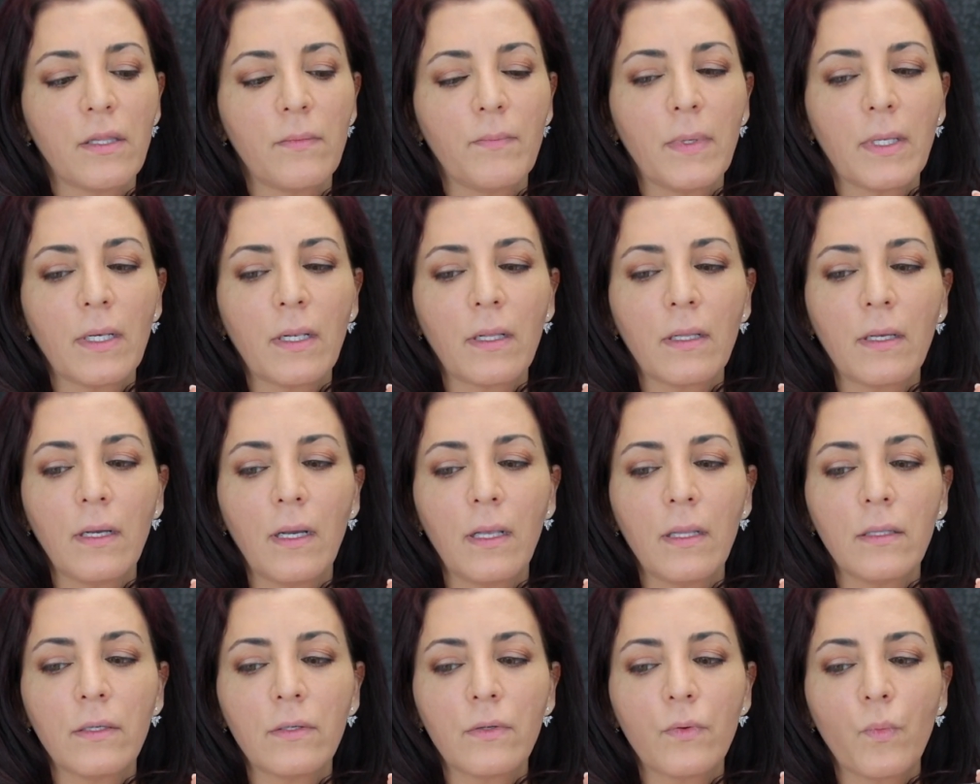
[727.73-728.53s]
the middle
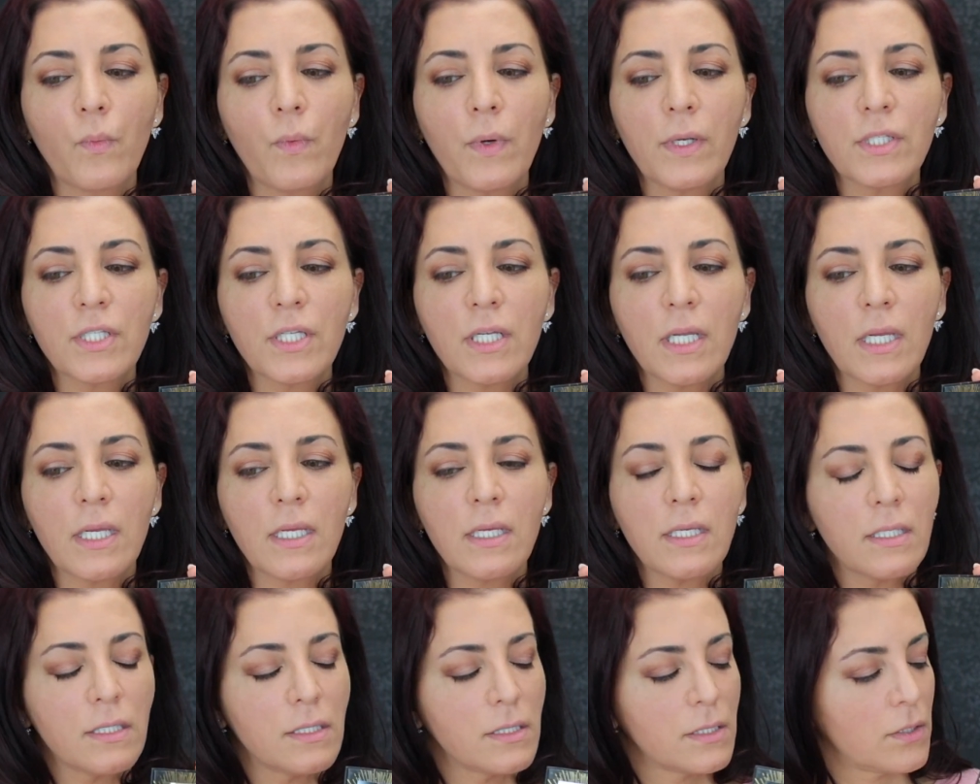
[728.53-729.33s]
color, which
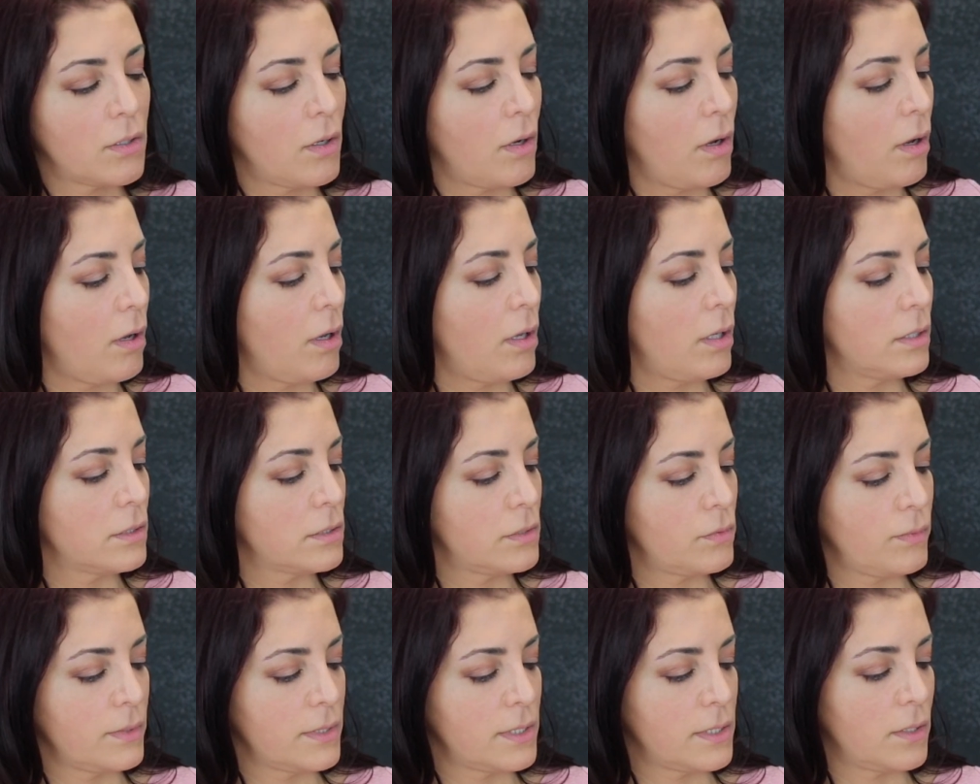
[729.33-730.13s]
is
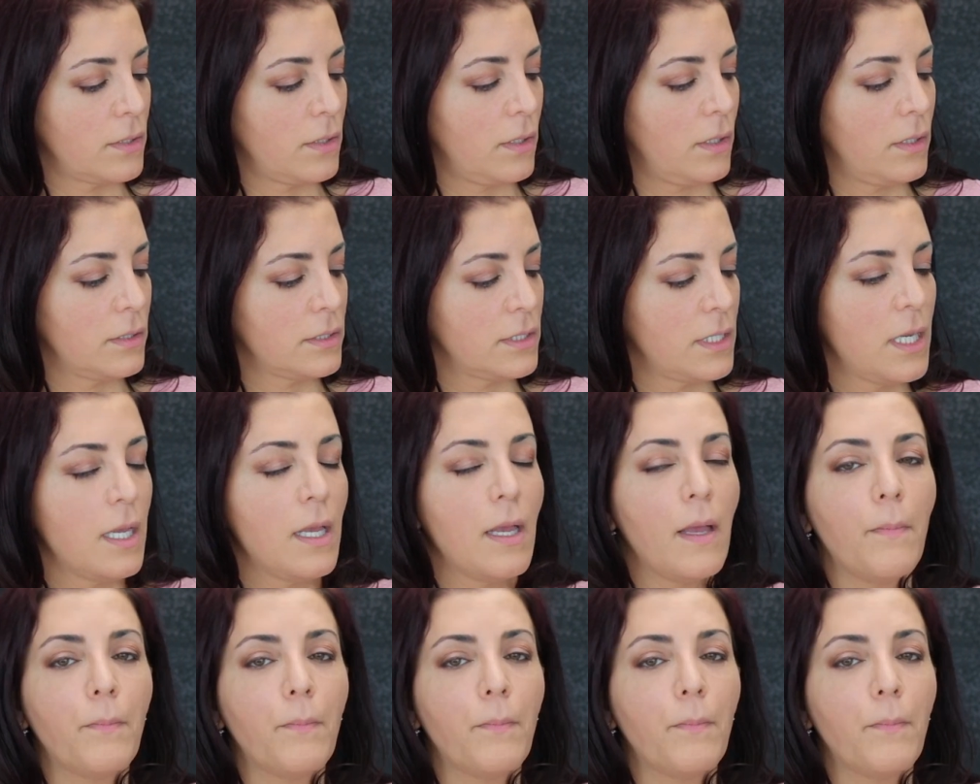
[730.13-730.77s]
called, what's it called?